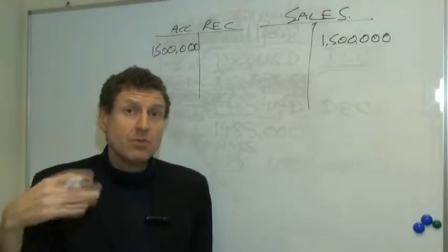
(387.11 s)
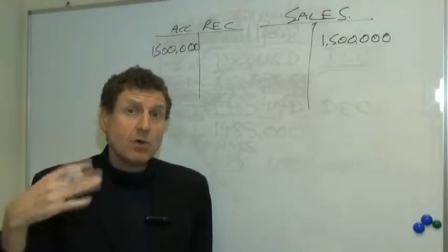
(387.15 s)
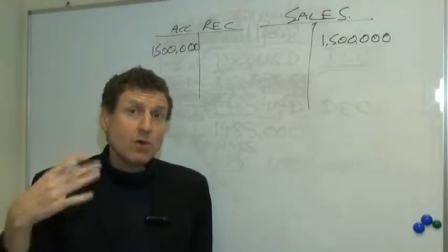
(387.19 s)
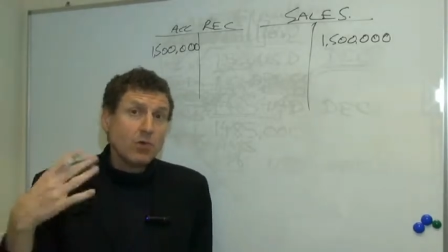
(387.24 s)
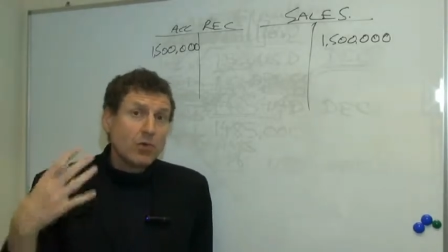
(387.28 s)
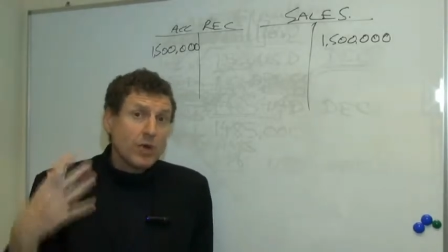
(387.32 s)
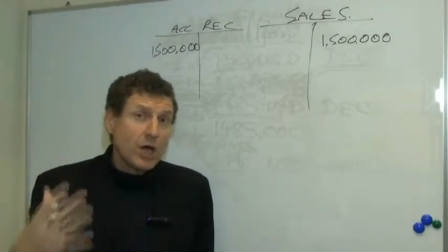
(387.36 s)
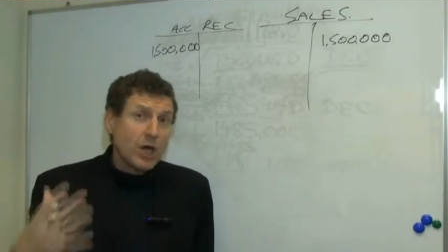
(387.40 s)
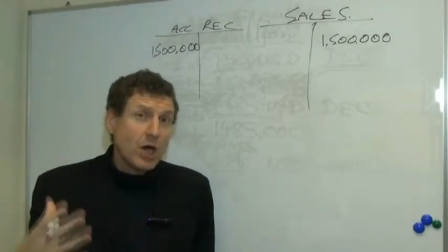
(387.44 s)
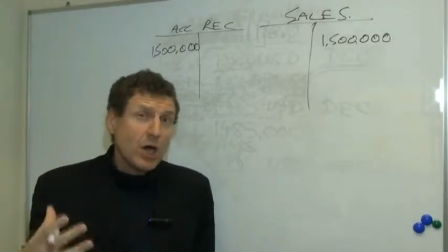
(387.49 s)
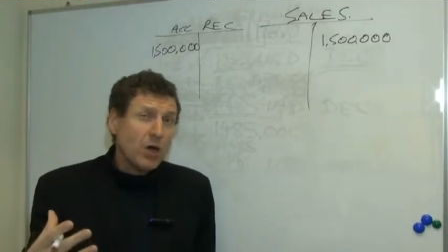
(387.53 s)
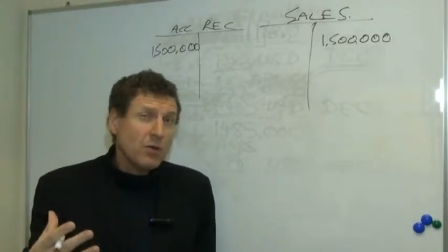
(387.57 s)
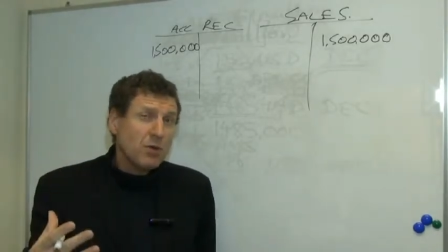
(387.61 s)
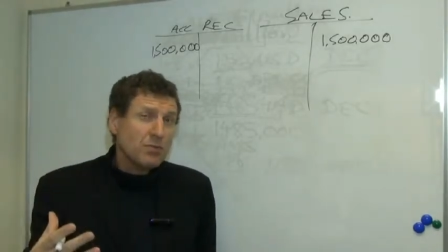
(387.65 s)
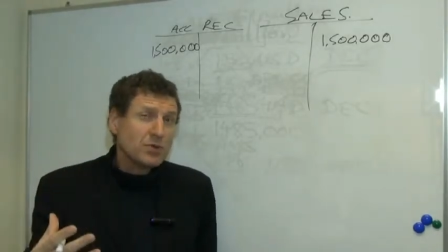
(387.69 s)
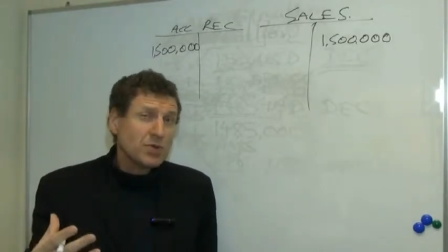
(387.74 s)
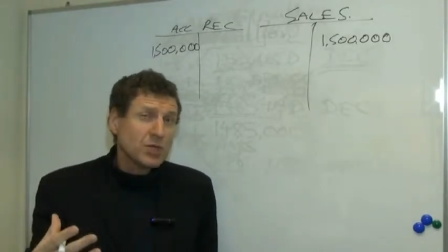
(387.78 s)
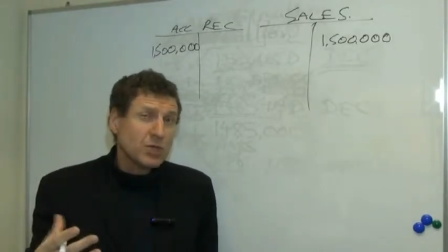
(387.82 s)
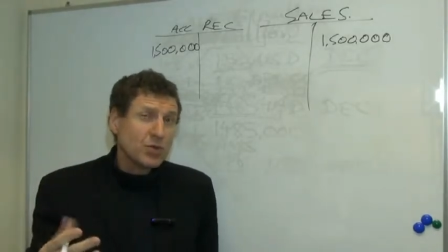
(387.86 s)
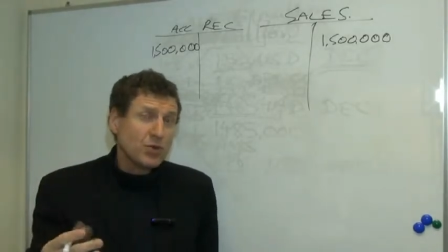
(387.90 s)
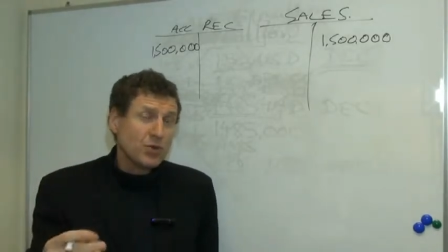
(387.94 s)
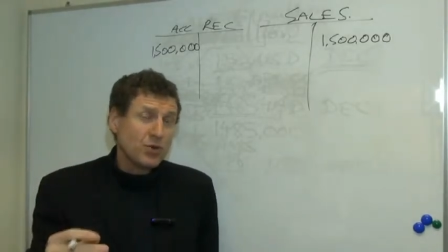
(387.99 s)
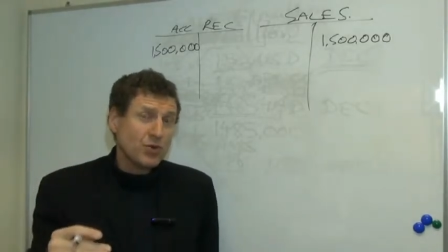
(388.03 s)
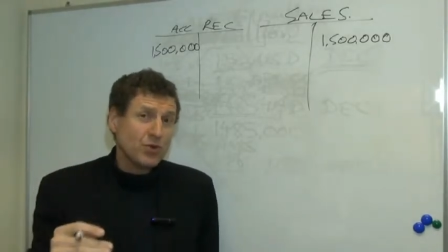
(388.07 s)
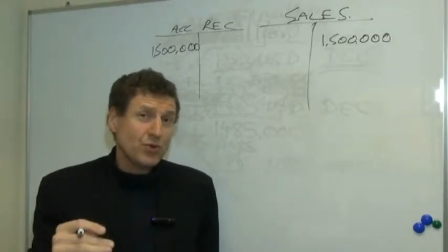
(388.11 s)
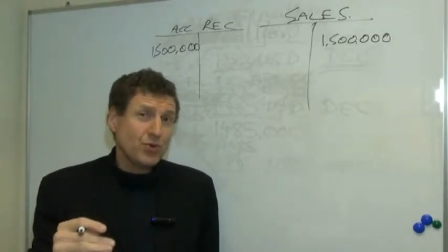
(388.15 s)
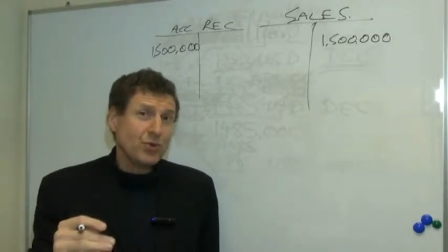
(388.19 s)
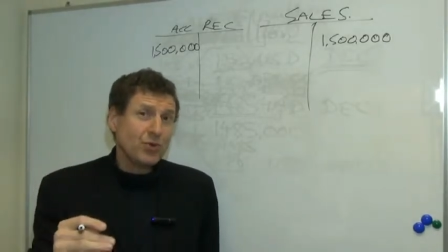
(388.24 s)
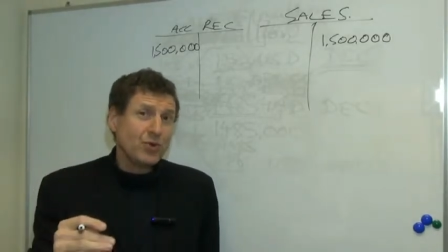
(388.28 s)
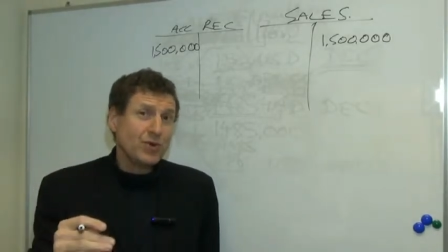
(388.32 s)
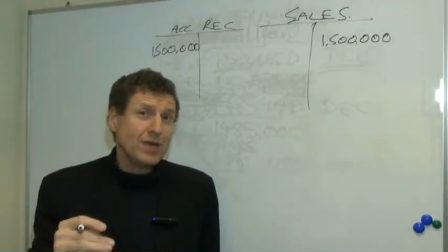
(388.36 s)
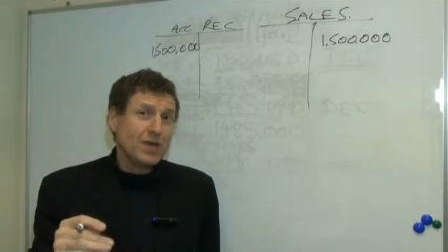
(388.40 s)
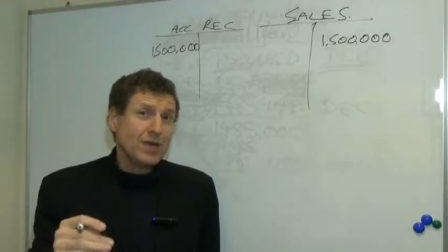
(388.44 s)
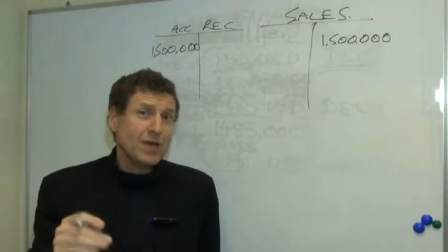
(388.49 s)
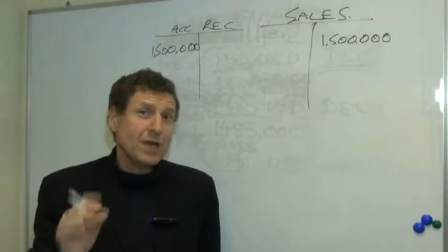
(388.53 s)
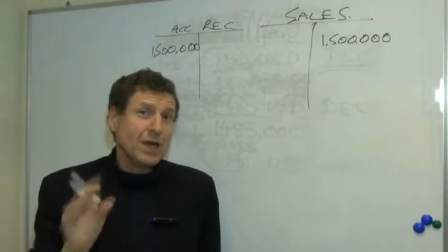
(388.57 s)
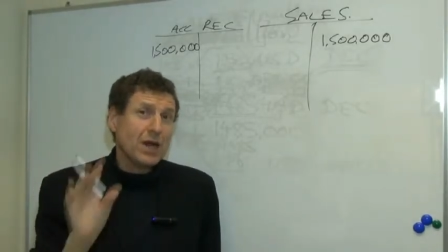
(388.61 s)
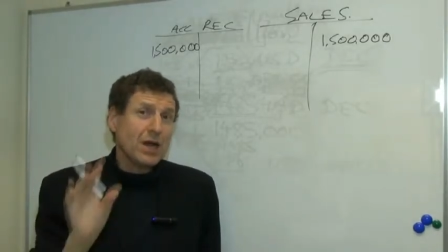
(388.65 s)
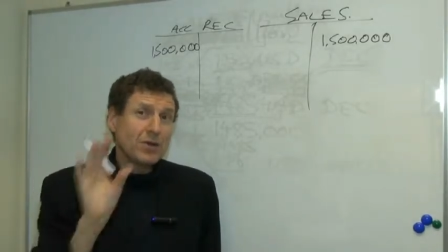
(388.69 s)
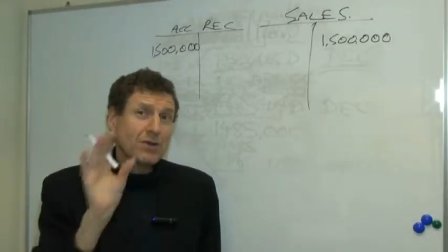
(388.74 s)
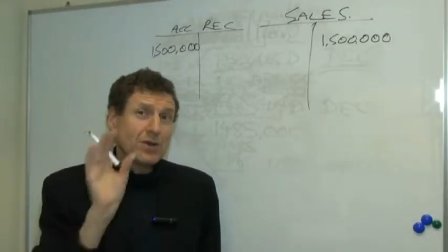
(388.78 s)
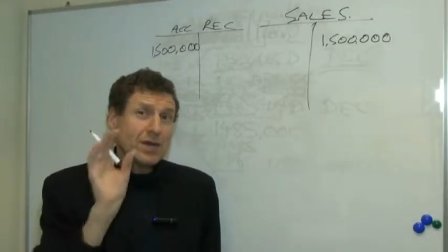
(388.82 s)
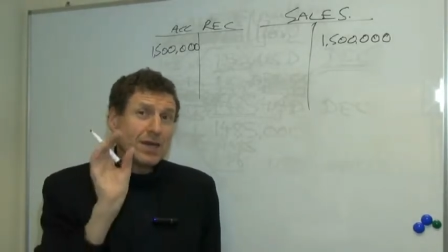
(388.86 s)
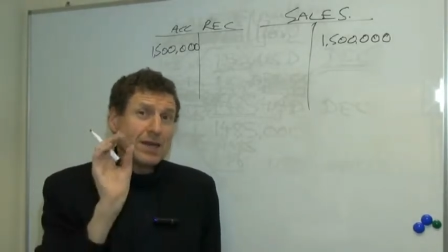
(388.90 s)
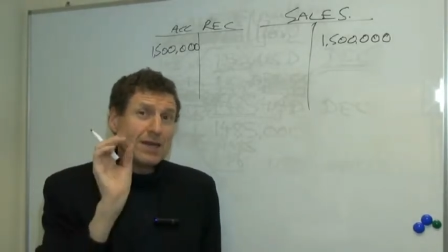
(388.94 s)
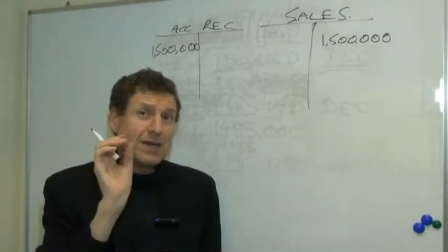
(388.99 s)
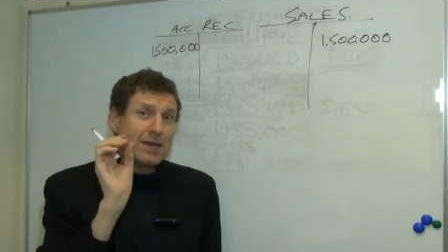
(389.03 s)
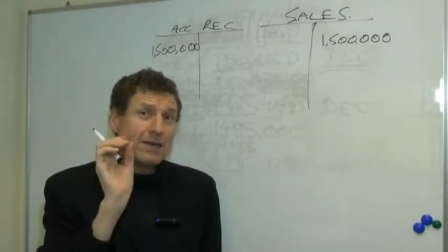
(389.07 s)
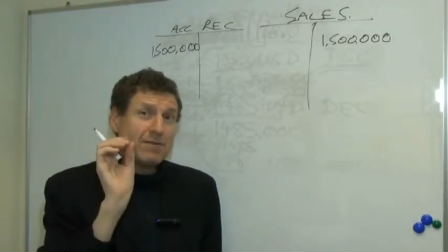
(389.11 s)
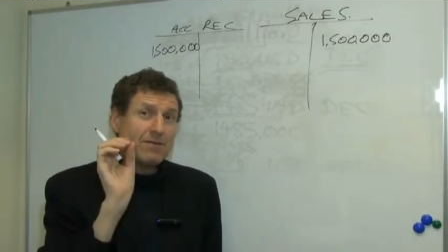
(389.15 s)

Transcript: Well, we hope to, okay,